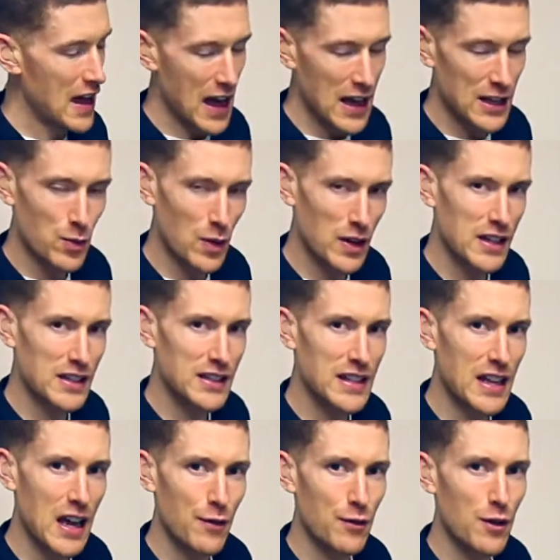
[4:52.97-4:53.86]
as well as
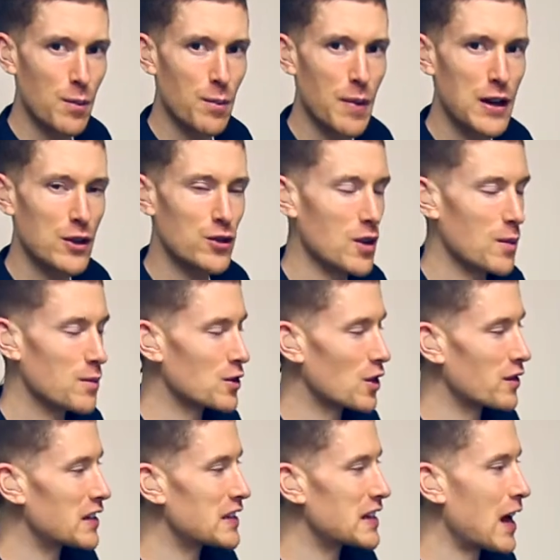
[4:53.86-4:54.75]
the other bass drums
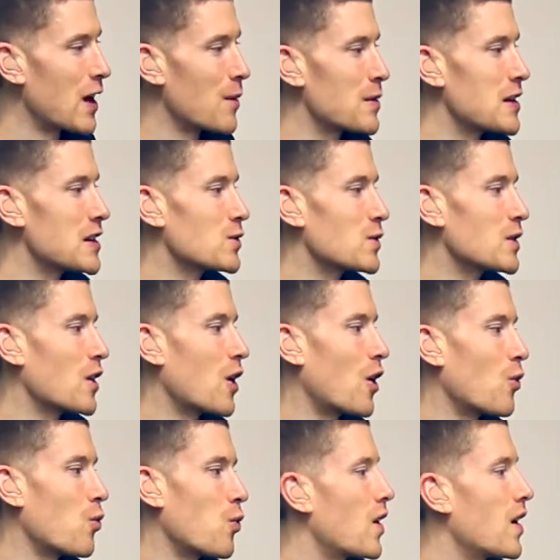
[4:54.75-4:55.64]
on the downbeats, we
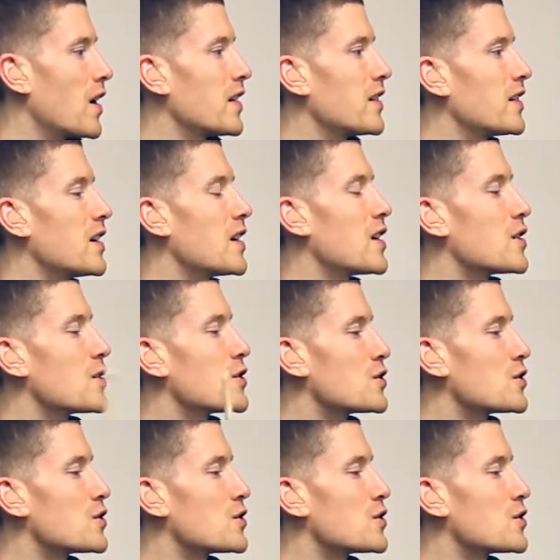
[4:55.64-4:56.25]
got 1,